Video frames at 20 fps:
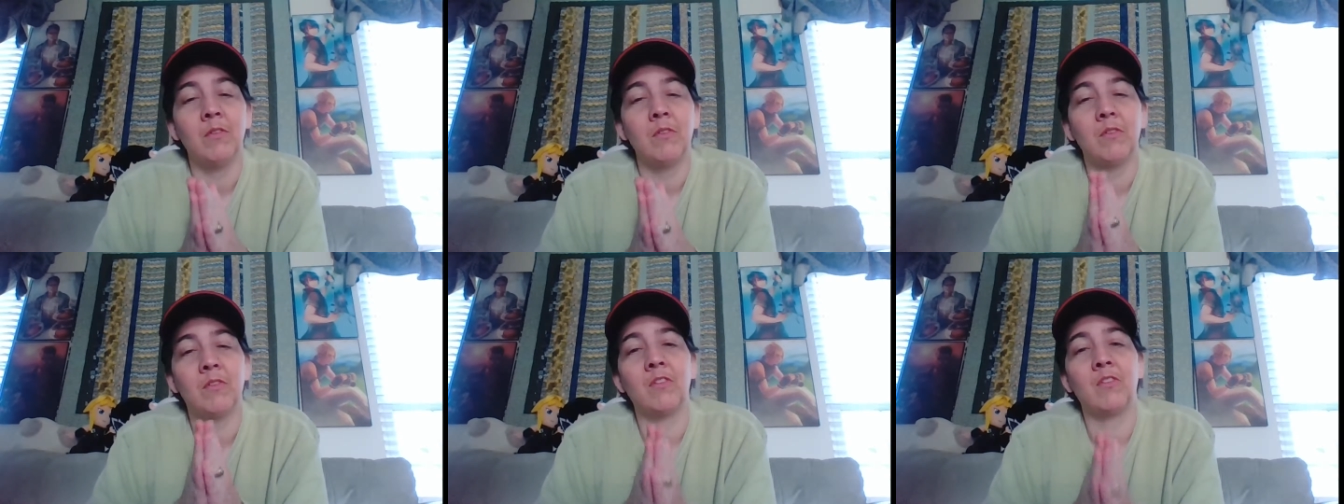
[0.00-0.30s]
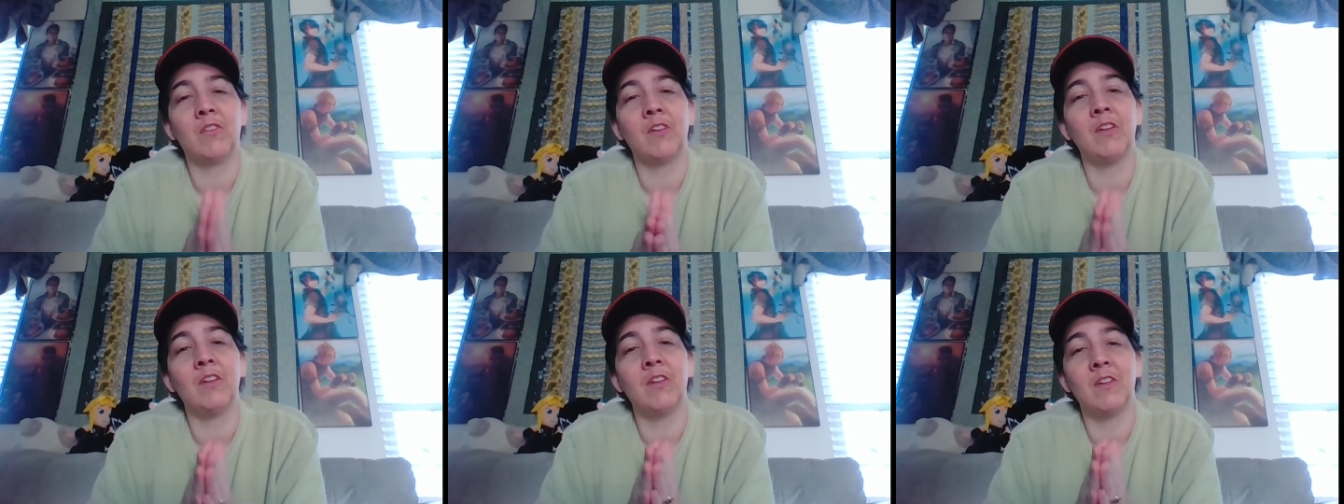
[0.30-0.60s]

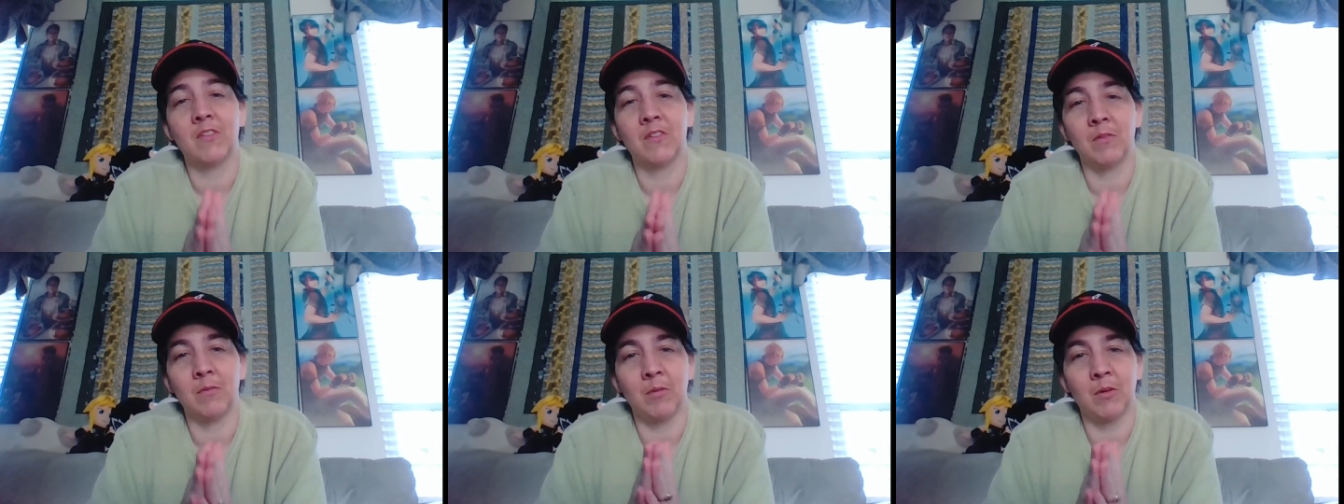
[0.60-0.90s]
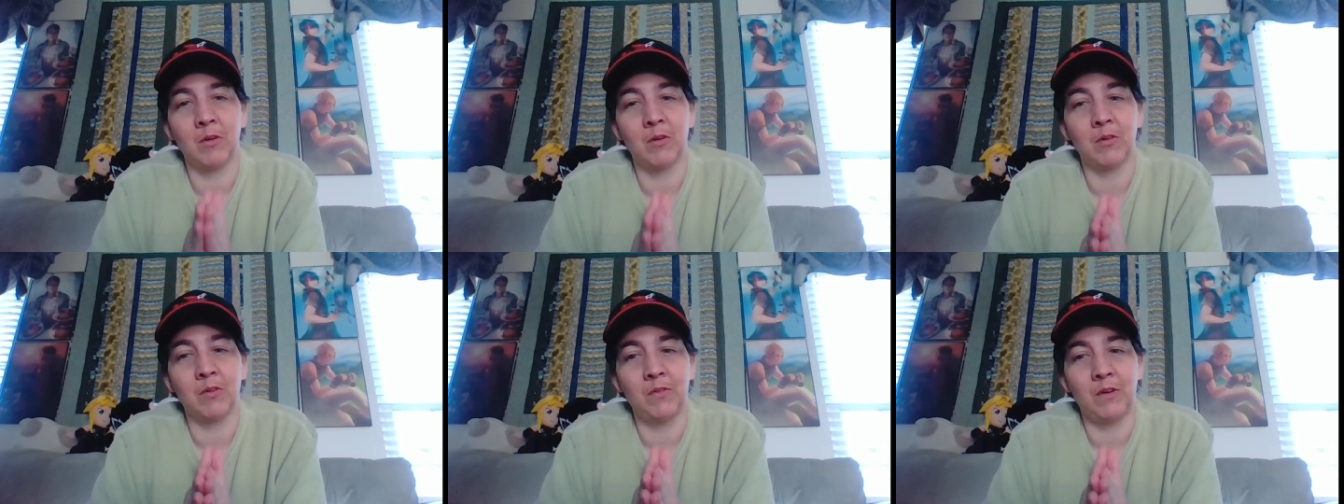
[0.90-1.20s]
to see Distant
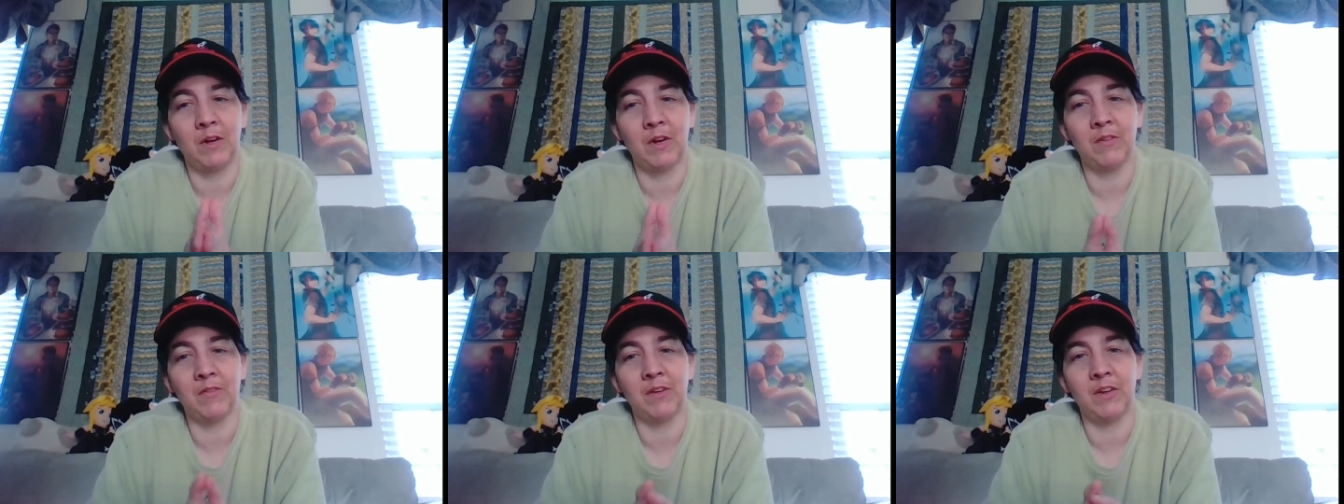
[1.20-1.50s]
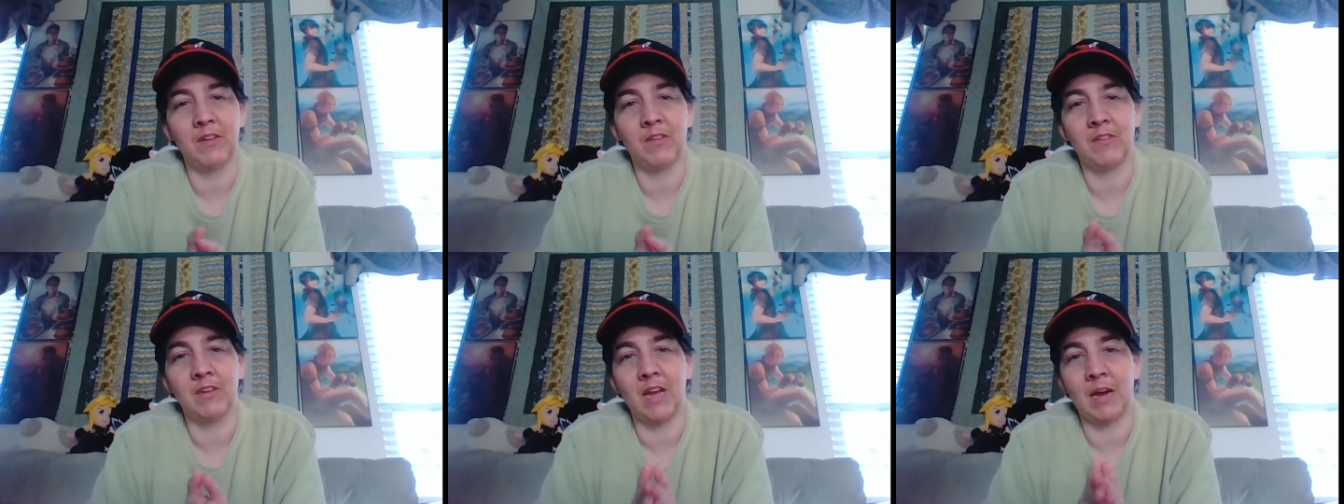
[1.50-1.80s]
Worlds Final
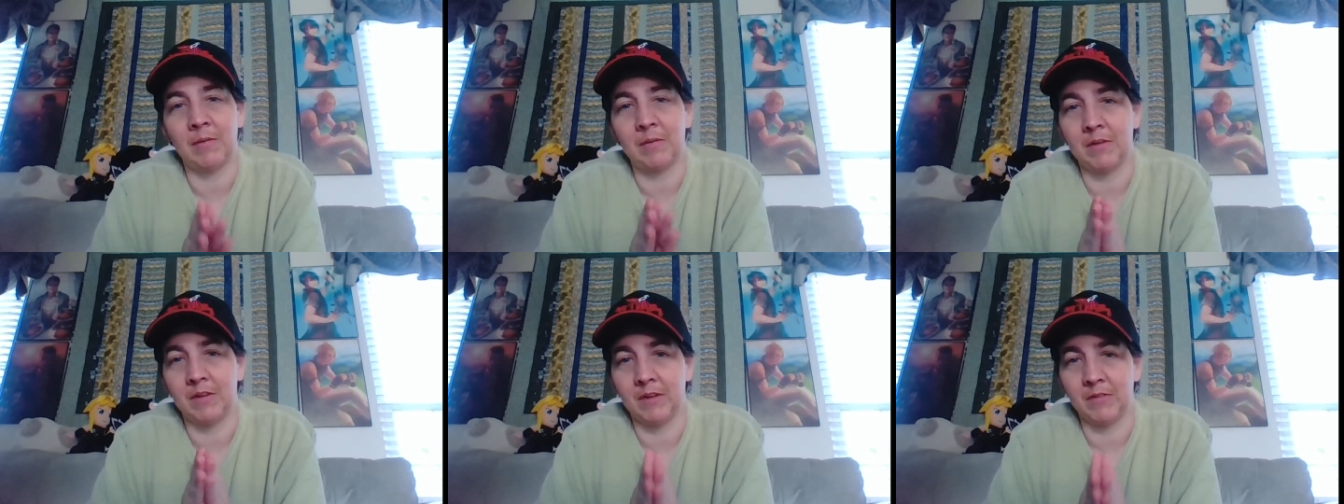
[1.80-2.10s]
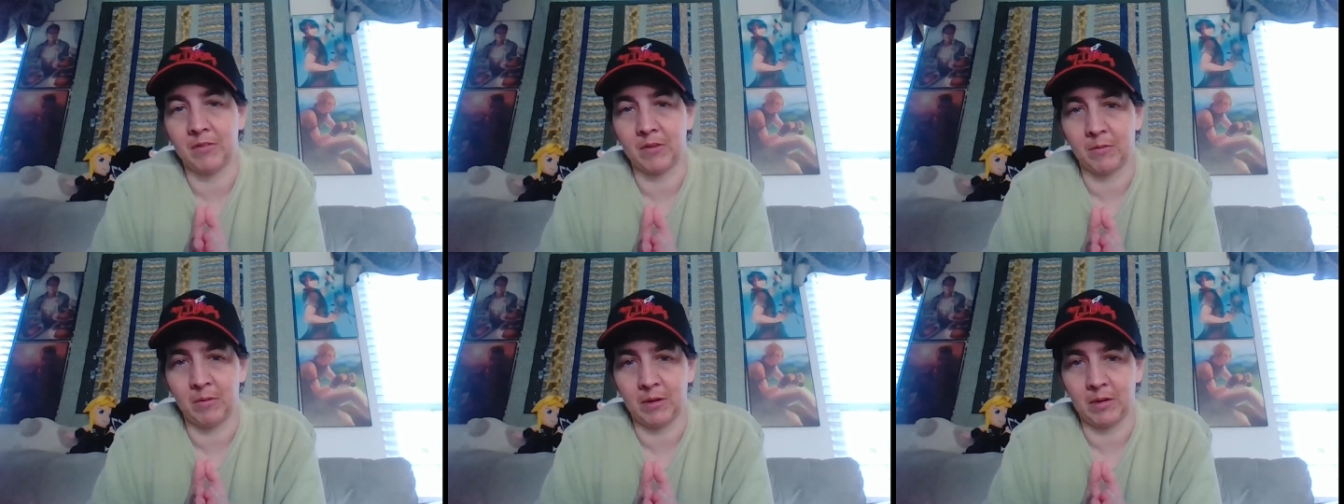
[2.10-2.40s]
Fantasy, I would
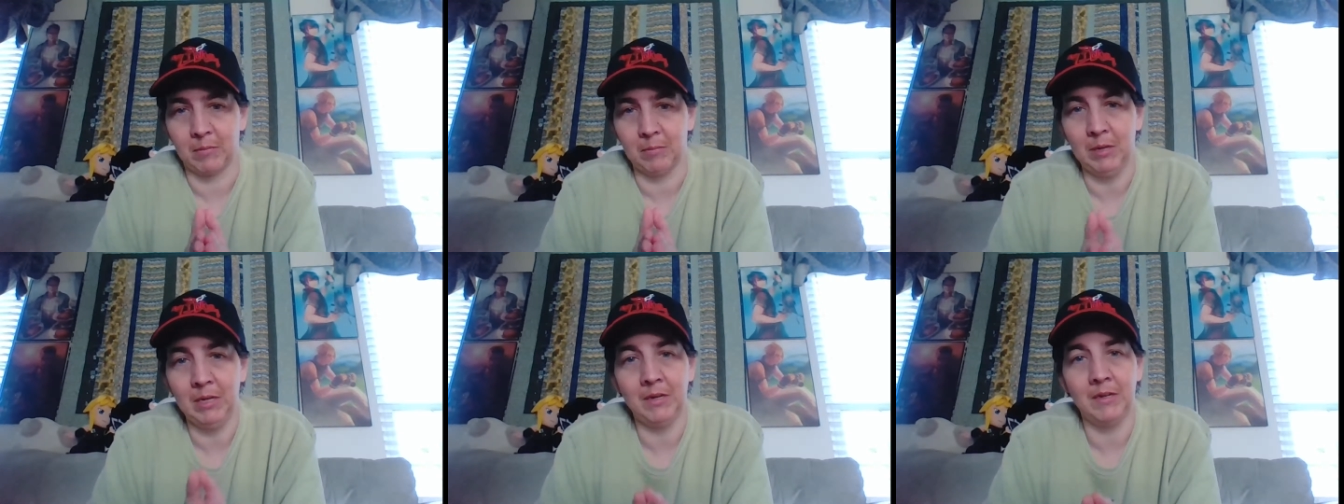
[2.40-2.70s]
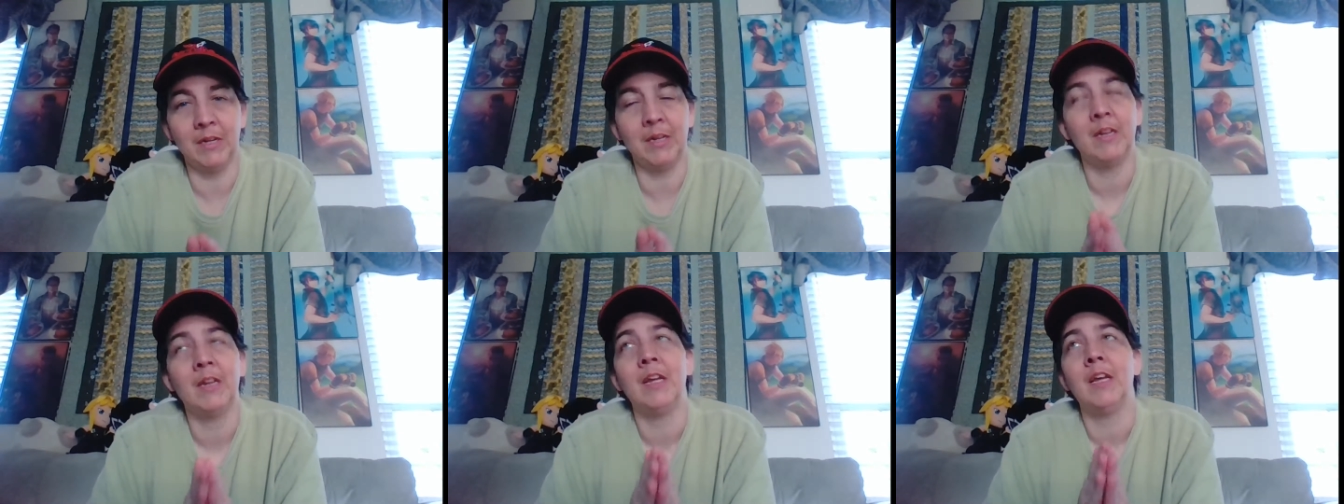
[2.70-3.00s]
definitely
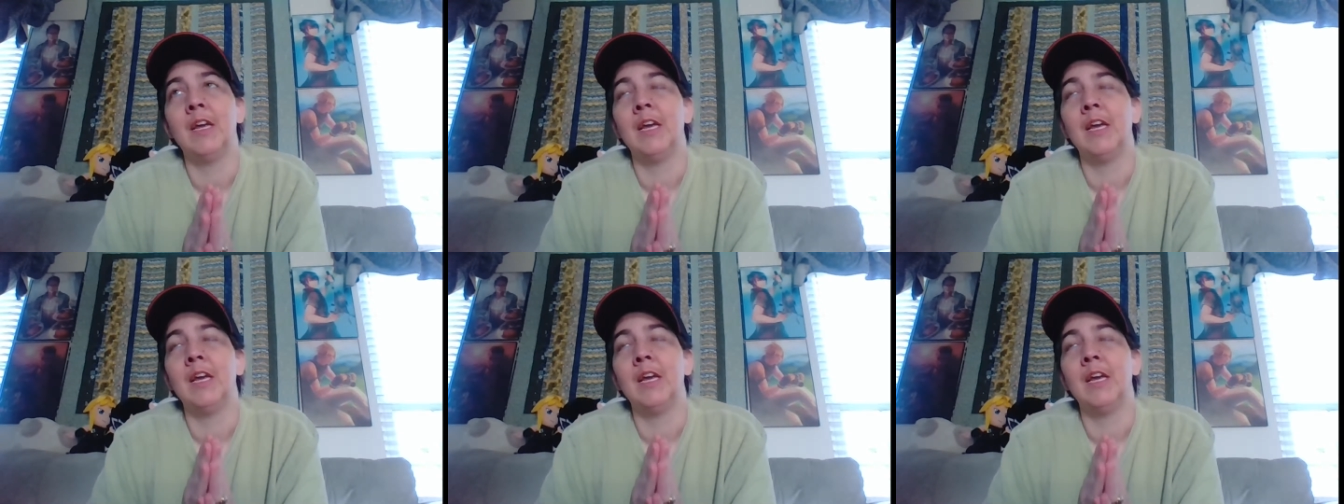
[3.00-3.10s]
recommend it.